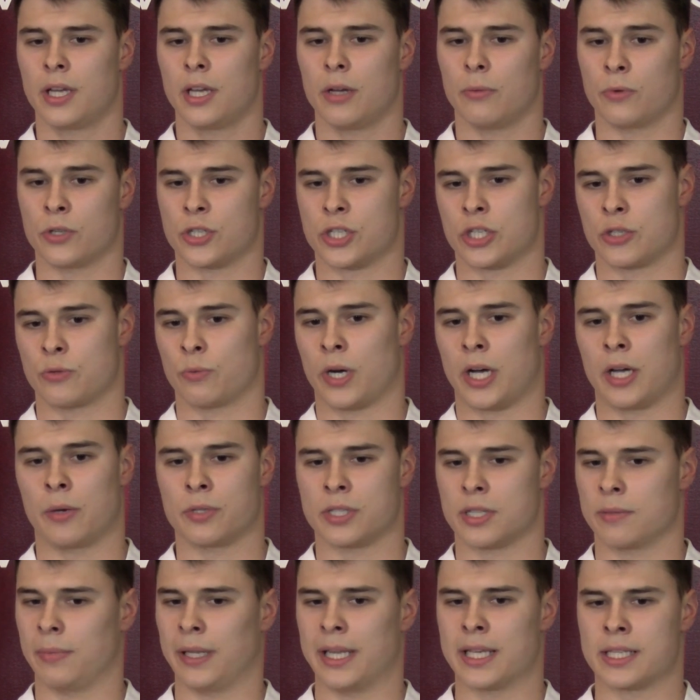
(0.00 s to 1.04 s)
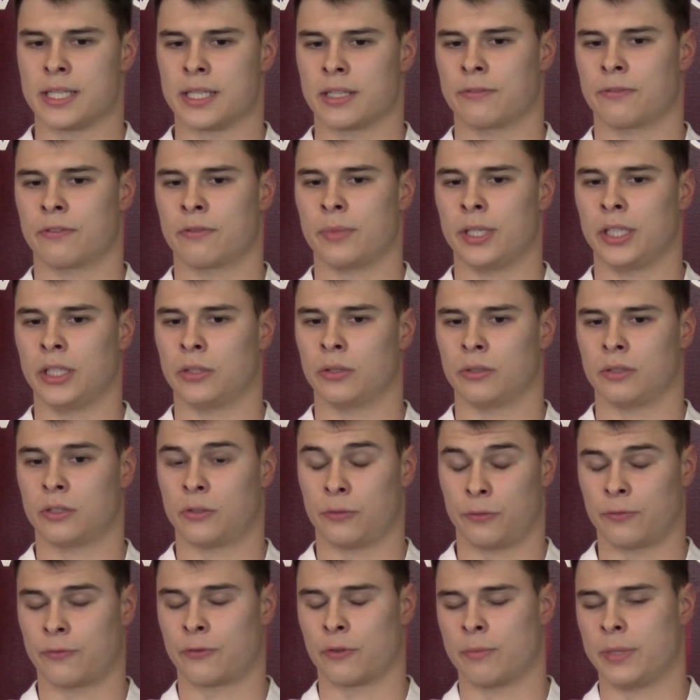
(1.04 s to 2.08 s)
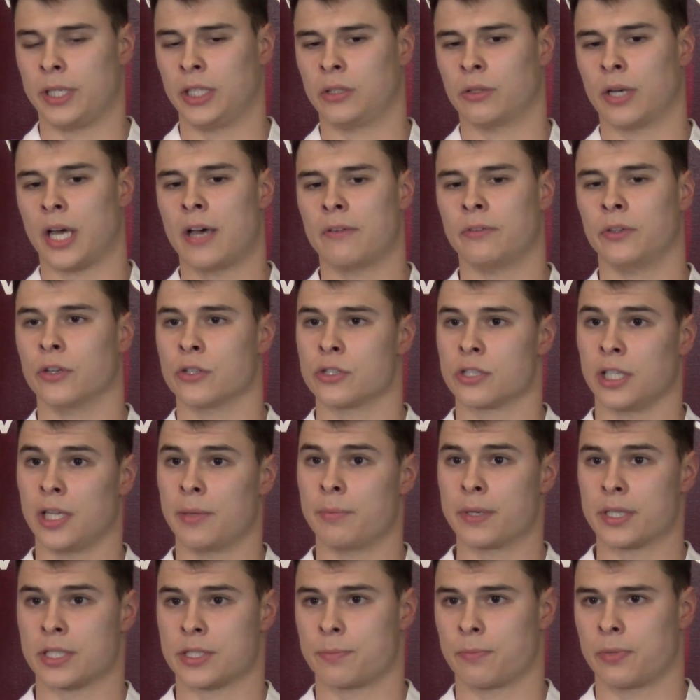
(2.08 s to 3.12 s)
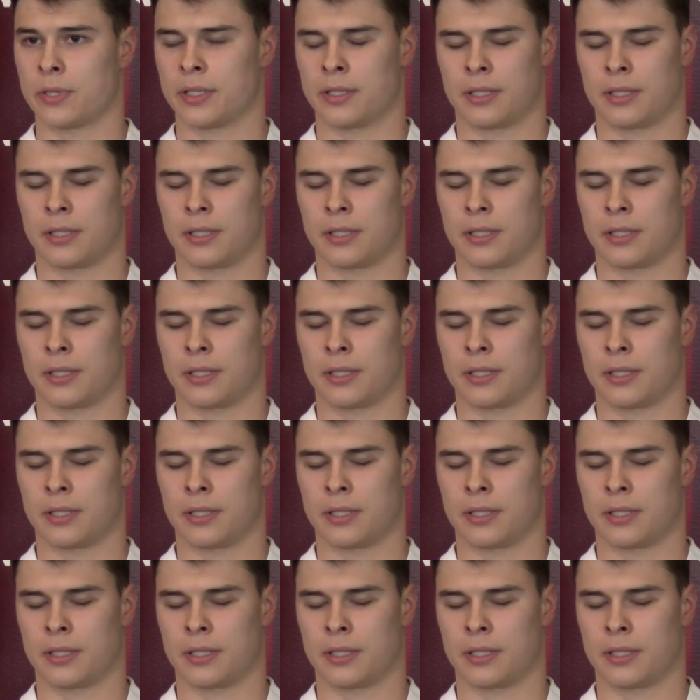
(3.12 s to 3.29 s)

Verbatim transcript: which is why it was a blessing for me to, to, for me to have those Olympics.